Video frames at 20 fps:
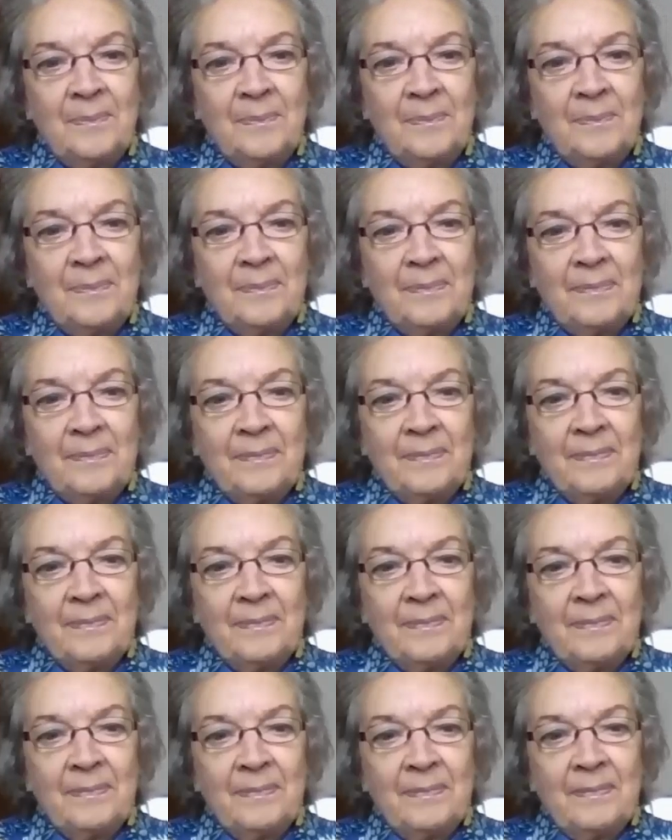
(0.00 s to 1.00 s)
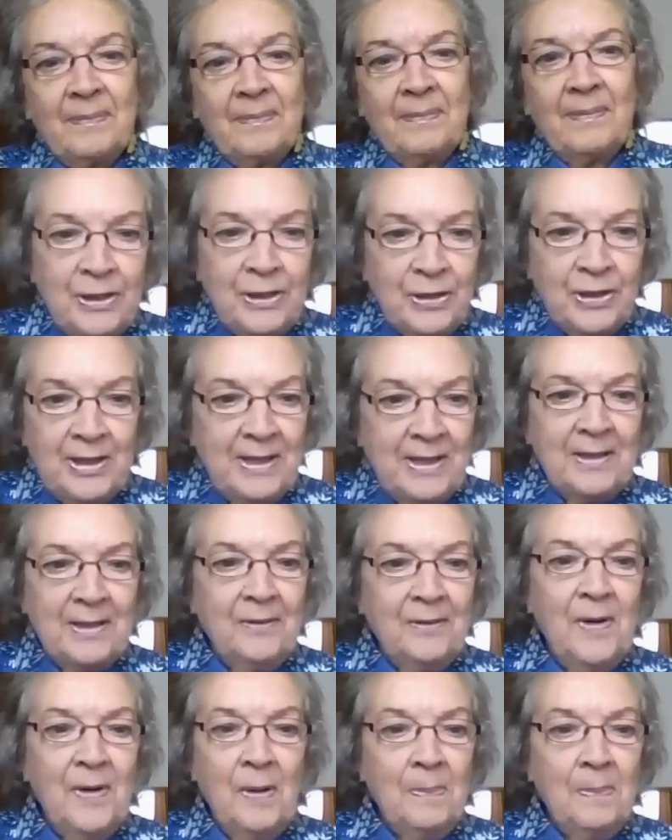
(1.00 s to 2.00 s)
Now, my explanations have
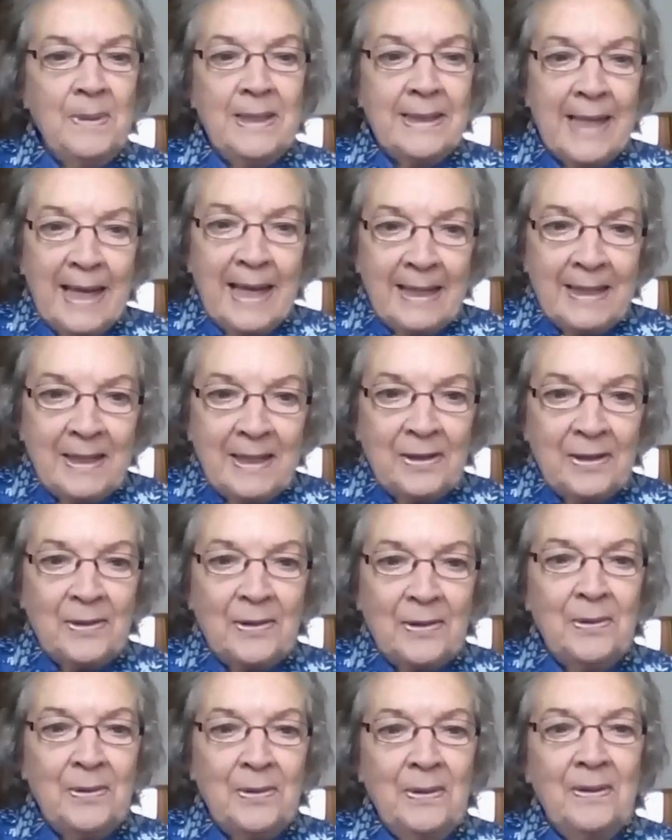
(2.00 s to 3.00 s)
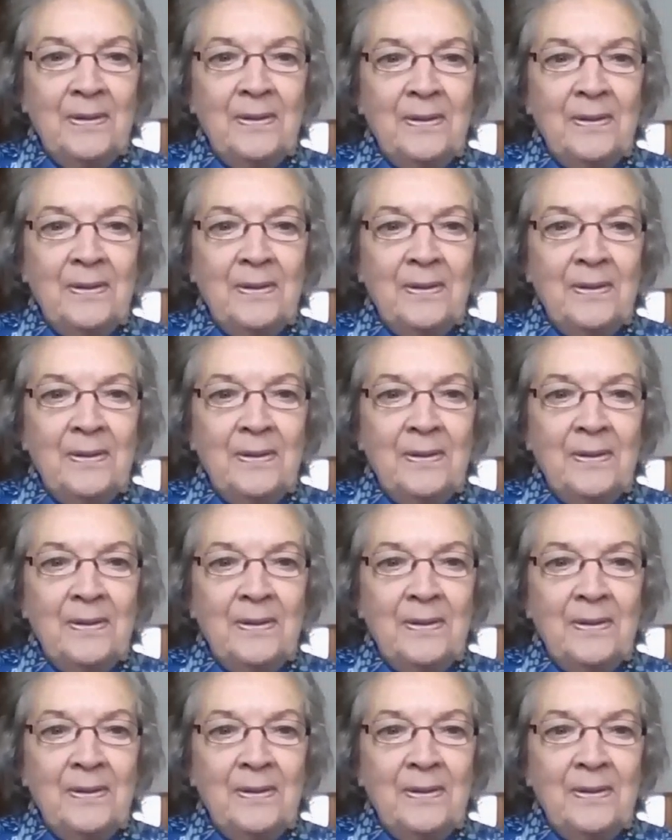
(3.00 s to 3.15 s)
not been technical,